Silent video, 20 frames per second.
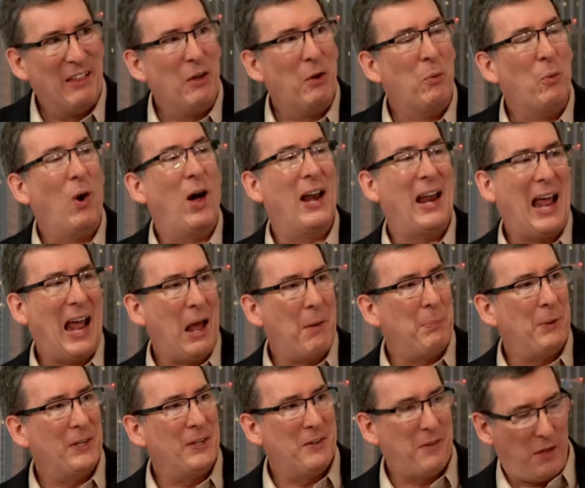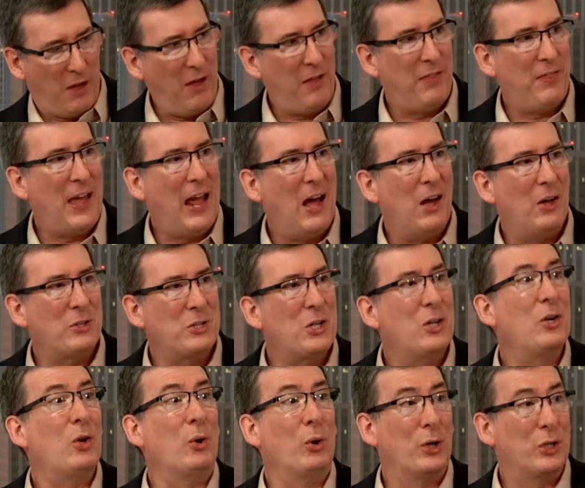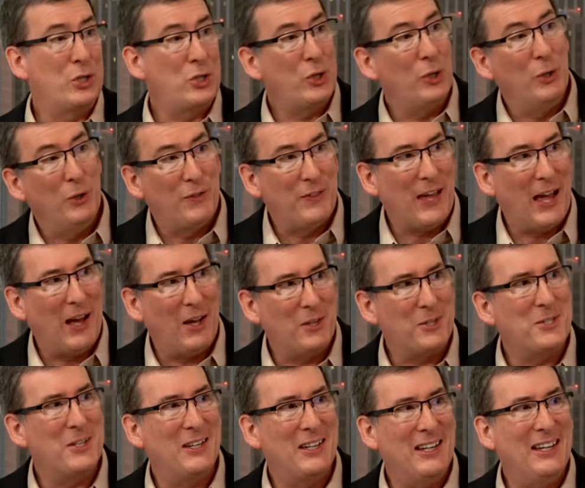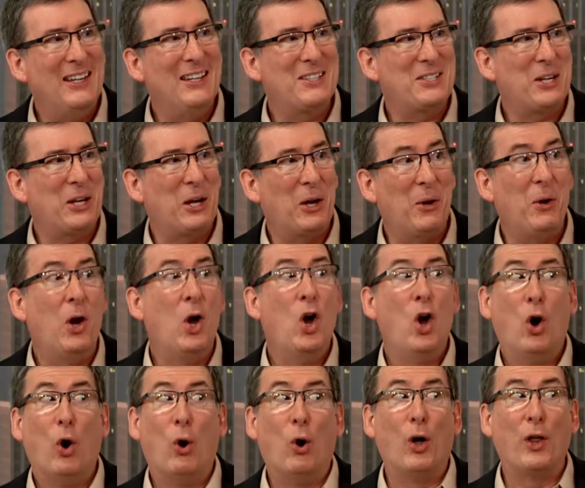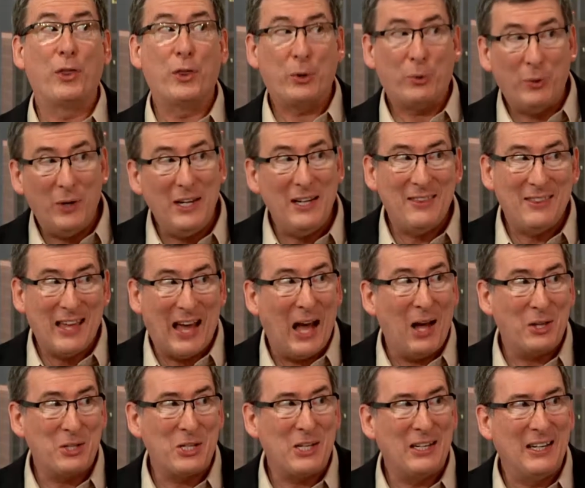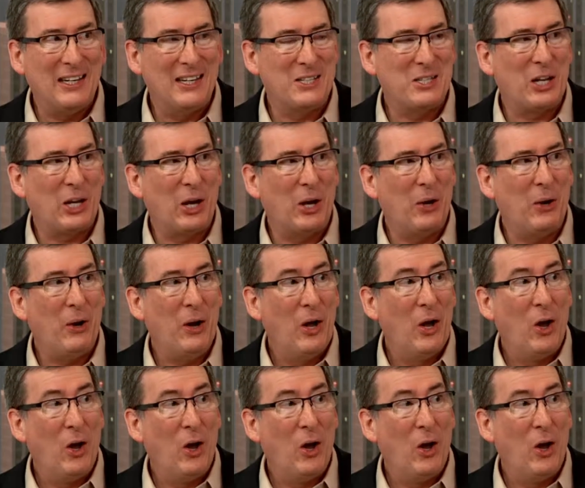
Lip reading: what happened 1,000 or 2,000 years ago or 3,000 years ago,